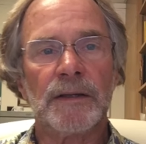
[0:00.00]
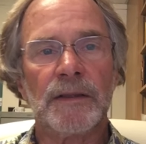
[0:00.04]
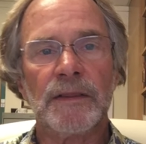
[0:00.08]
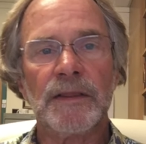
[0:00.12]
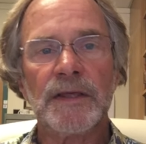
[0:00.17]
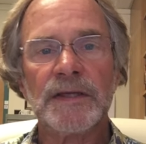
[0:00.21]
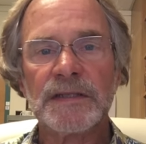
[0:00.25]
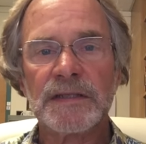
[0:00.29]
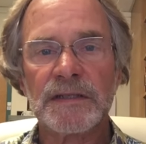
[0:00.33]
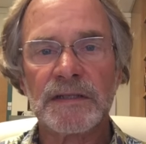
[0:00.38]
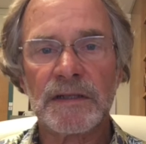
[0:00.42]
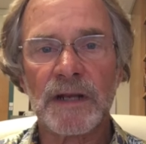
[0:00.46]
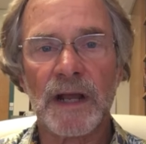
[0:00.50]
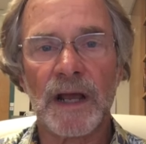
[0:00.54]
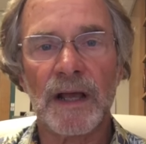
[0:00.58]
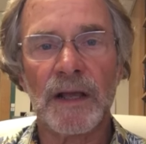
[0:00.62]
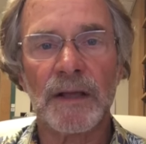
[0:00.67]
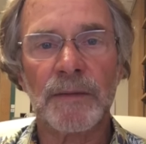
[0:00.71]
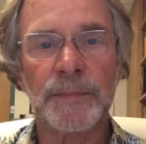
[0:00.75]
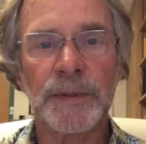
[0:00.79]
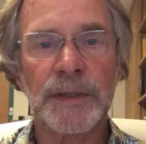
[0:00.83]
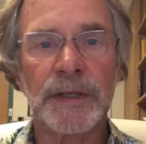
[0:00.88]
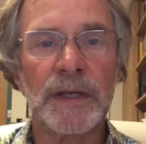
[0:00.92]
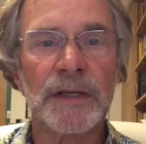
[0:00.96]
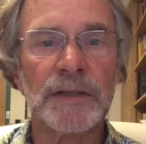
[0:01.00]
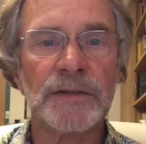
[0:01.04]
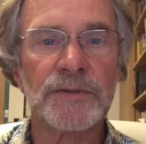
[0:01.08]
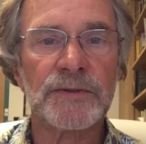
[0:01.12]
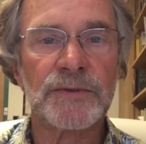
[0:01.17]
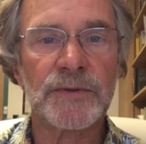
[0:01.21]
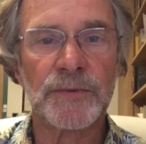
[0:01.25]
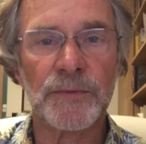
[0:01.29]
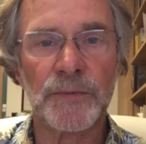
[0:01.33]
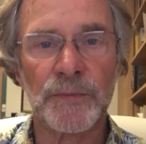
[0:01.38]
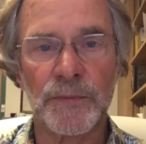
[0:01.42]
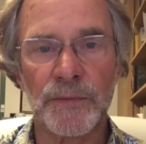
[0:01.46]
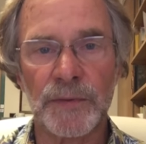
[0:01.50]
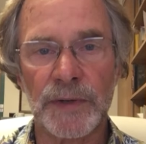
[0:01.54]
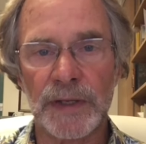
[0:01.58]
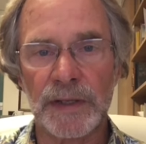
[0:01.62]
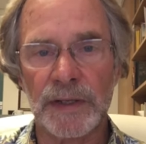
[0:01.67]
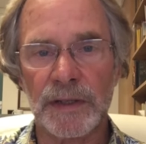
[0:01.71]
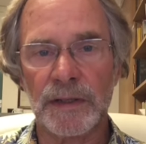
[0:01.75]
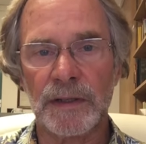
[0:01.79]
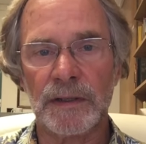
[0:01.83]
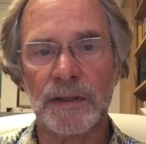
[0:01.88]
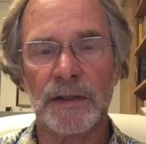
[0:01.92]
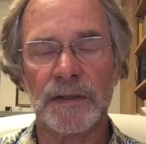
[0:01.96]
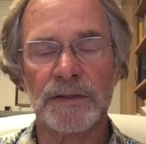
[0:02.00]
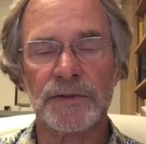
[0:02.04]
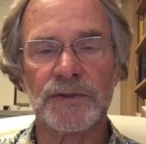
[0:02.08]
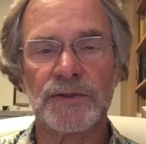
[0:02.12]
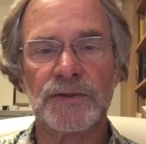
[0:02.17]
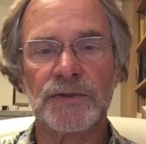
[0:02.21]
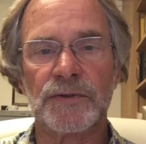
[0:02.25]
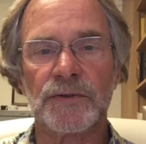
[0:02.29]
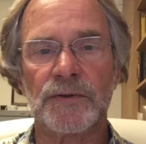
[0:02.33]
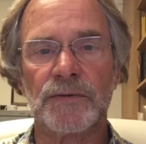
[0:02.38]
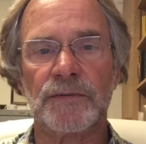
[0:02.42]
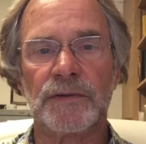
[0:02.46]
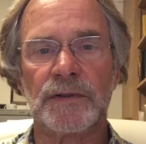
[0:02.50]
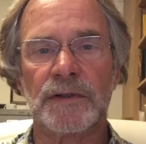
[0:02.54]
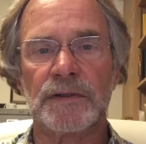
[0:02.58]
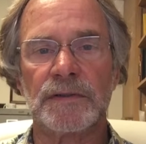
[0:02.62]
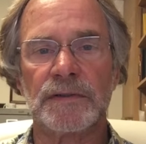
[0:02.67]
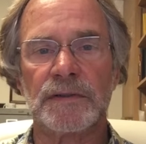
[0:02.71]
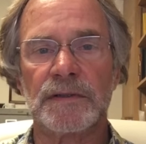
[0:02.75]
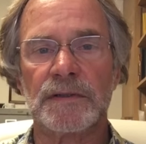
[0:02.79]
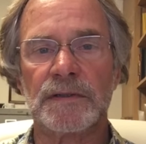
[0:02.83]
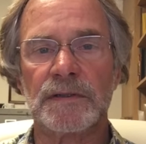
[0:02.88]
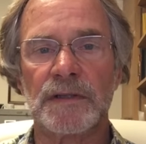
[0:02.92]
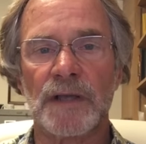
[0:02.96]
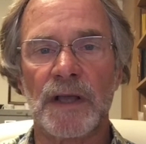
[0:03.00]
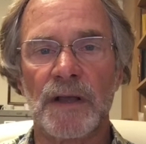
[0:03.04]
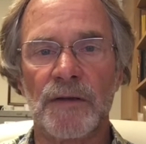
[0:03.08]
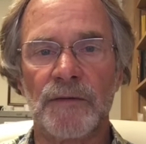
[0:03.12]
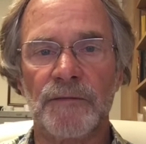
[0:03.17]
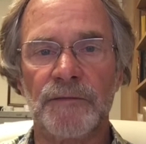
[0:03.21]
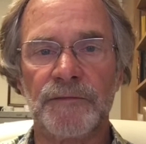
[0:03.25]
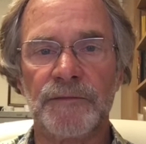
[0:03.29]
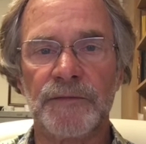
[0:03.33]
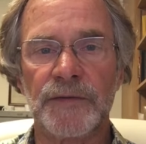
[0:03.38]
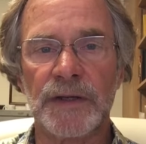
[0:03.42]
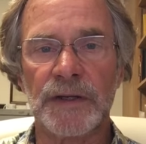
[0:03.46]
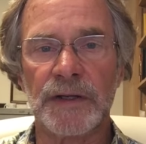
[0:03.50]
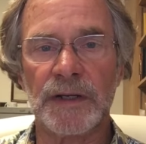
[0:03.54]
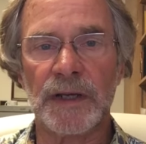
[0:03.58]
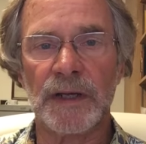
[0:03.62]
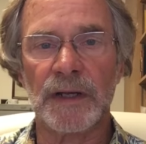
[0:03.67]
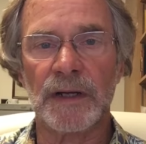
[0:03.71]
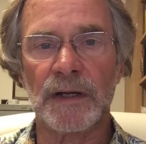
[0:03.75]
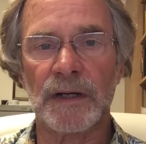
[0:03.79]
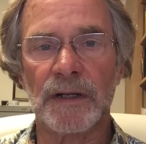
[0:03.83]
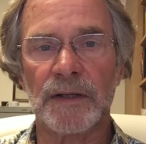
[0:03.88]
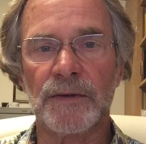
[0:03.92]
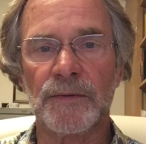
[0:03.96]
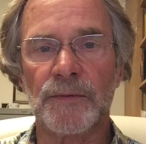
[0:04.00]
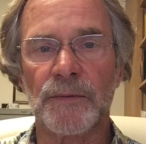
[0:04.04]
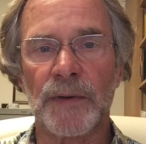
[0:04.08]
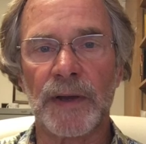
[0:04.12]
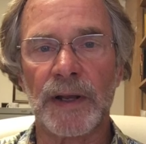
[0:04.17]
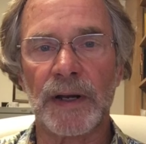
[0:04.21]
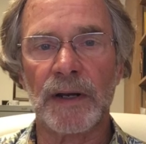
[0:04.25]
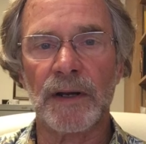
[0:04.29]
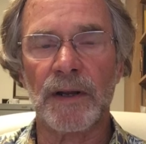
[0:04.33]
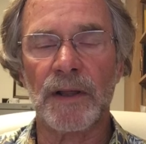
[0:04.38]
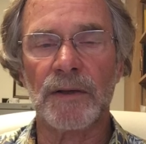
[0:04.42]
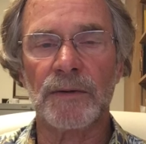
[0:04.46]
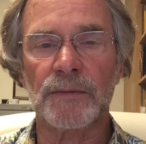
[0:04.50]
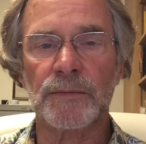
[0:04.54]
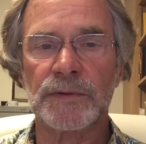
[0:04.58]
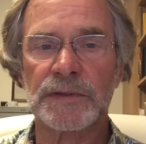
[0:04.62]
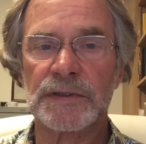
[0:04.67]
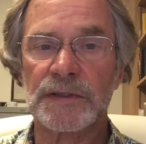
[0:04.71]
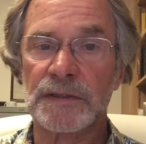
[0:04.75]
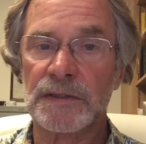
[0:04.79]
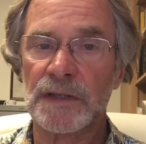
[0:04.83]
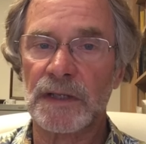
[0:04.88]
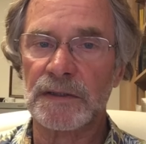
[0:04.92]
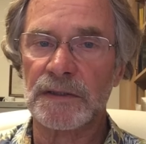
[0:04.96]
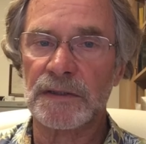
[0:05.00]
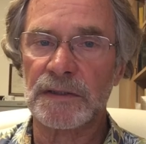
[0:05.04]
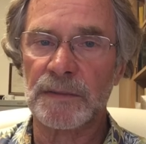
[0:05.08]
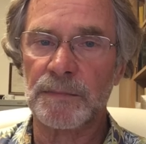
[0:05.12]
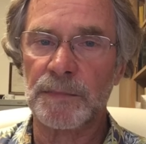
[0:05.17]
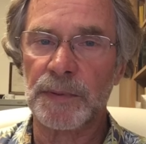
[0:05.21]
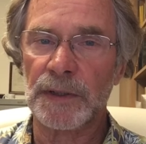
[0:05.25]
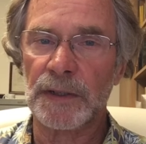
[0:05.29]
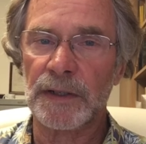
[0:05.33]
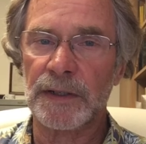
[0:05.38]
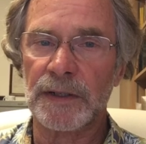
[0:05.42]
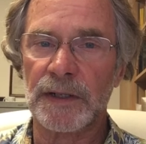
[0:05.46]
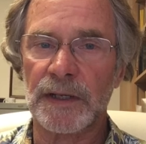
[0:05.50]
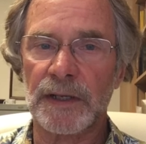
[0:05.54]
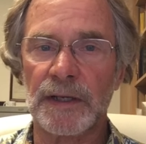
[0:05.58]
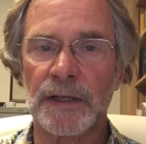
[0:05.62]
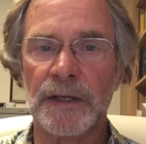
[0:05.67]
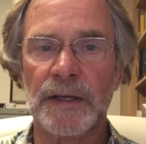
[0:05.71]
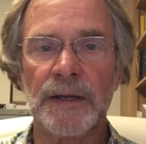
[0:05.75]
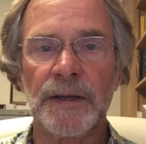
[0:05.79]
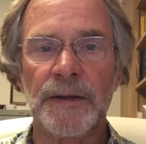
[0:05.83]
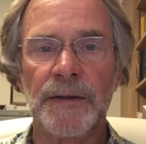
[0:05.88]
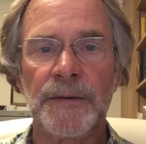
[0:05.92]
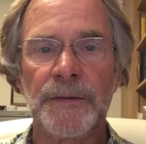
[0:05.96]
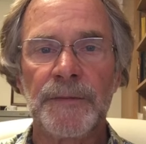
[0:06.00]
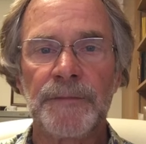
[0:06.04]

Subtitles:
This style begins to reassert itself in England right along with sensibility